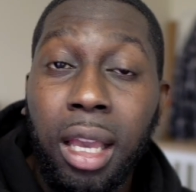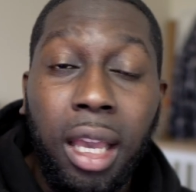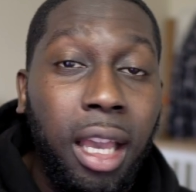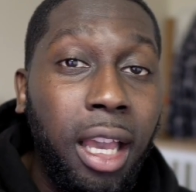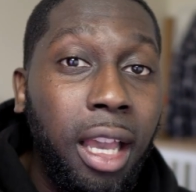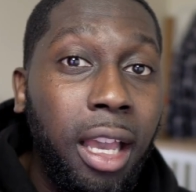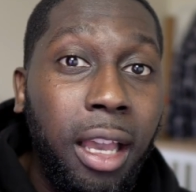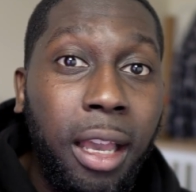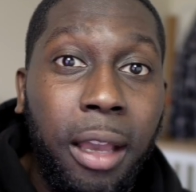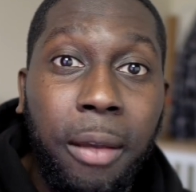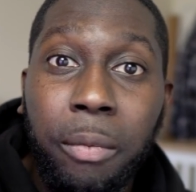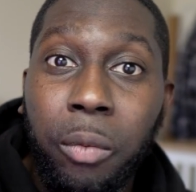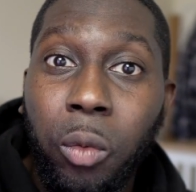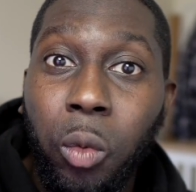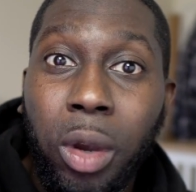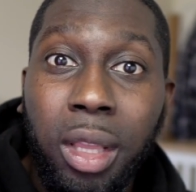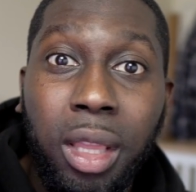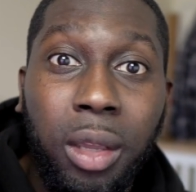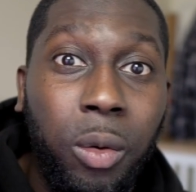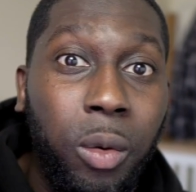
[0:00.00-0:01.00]

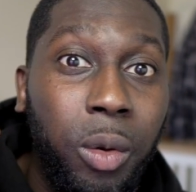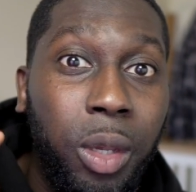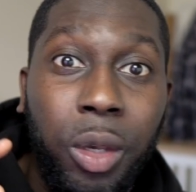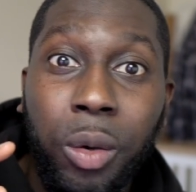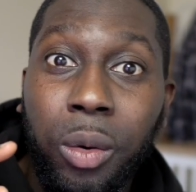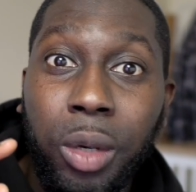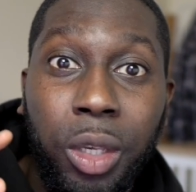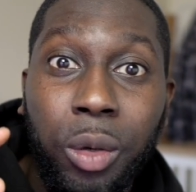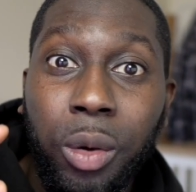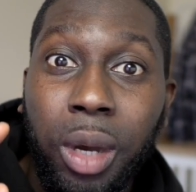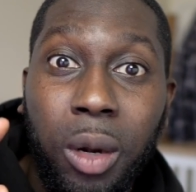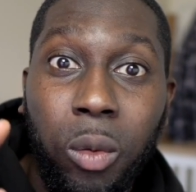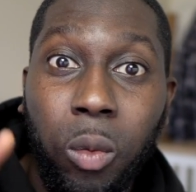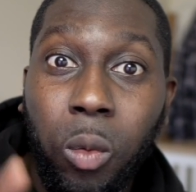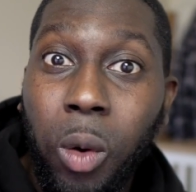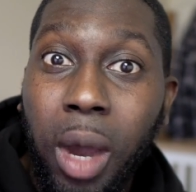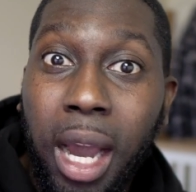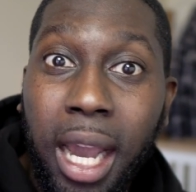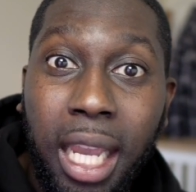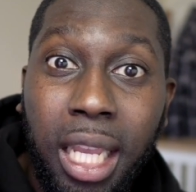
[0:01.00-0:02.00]
whether you are
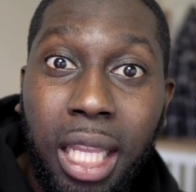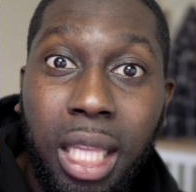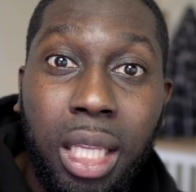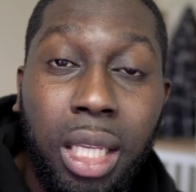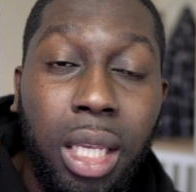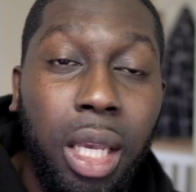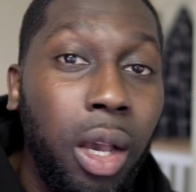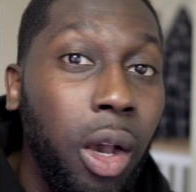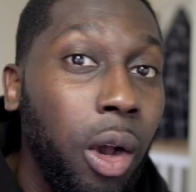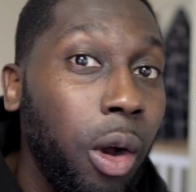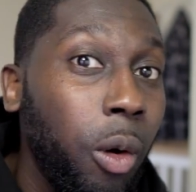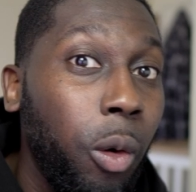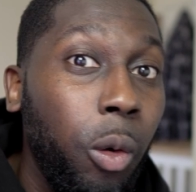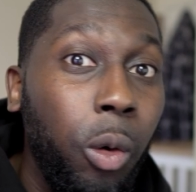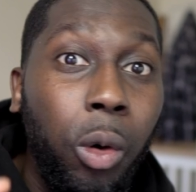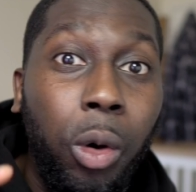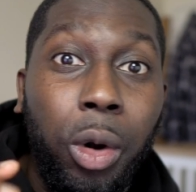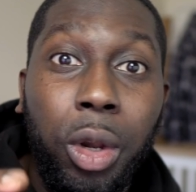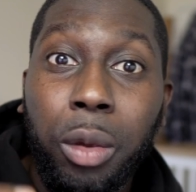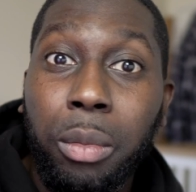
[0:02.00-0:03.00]
white,
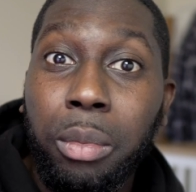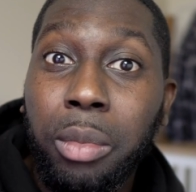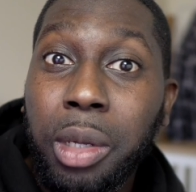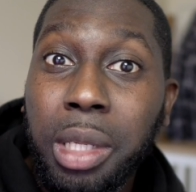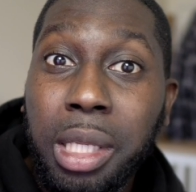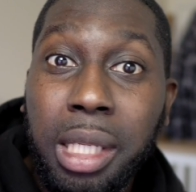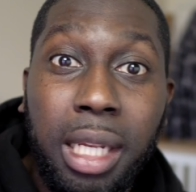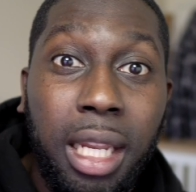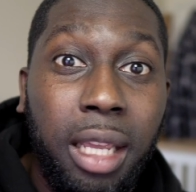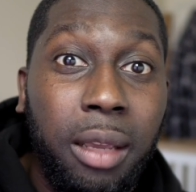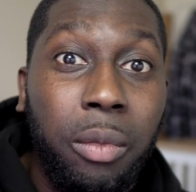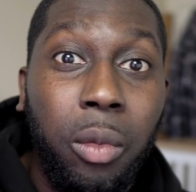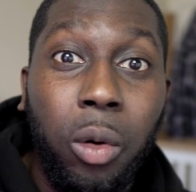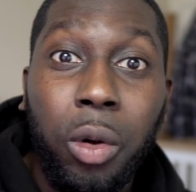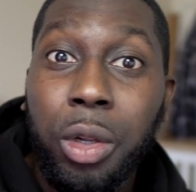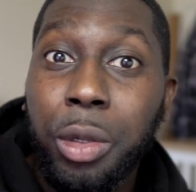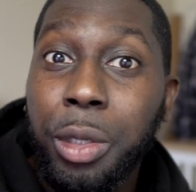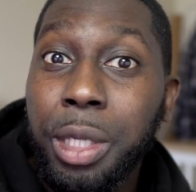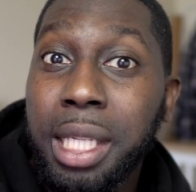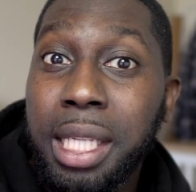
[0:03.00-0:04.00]
or you're Muslim,
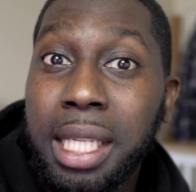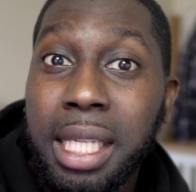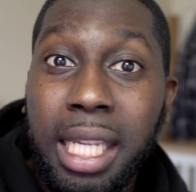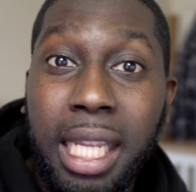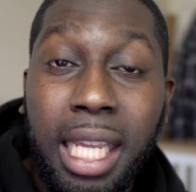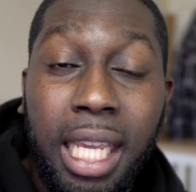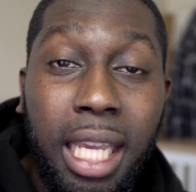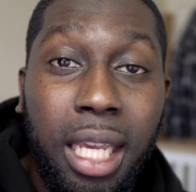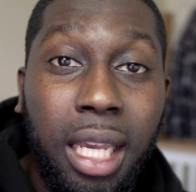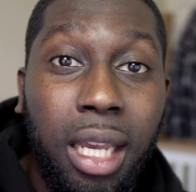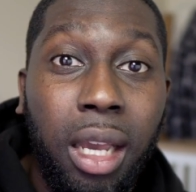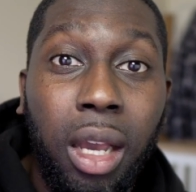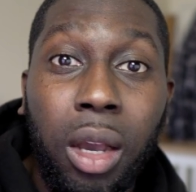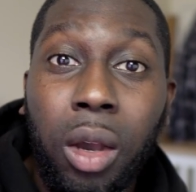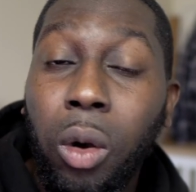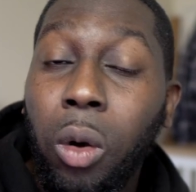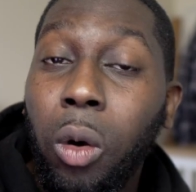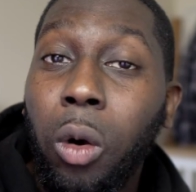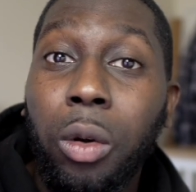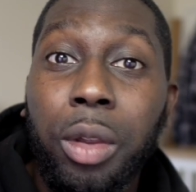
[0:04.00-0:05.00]
or you're Sikh,
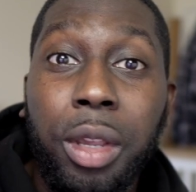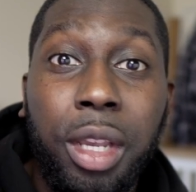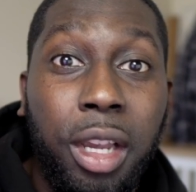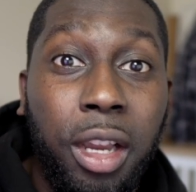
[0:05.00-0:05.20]
or you're